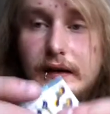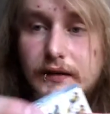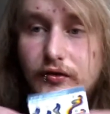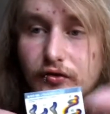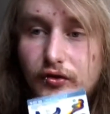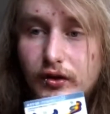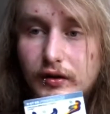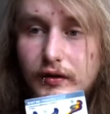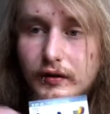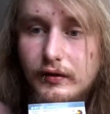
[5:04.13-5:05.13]
get the
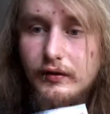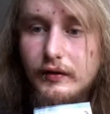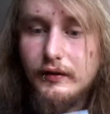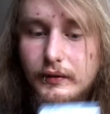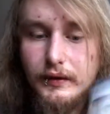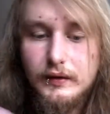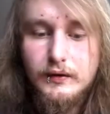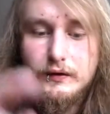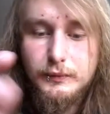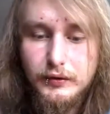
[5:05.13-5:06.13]
stickers. So what I do,
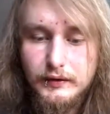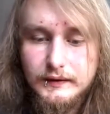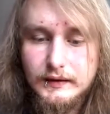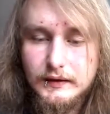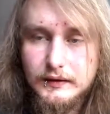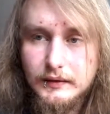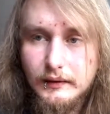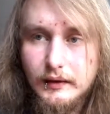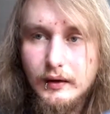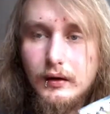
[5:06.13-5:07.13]
guys, put the stickers on,
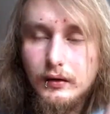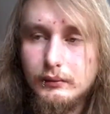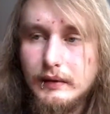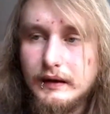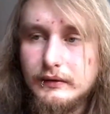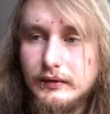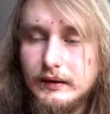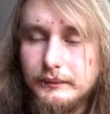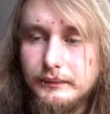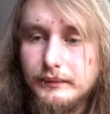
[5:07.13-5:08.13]
come back to
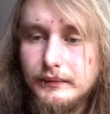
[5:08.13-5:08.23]
it,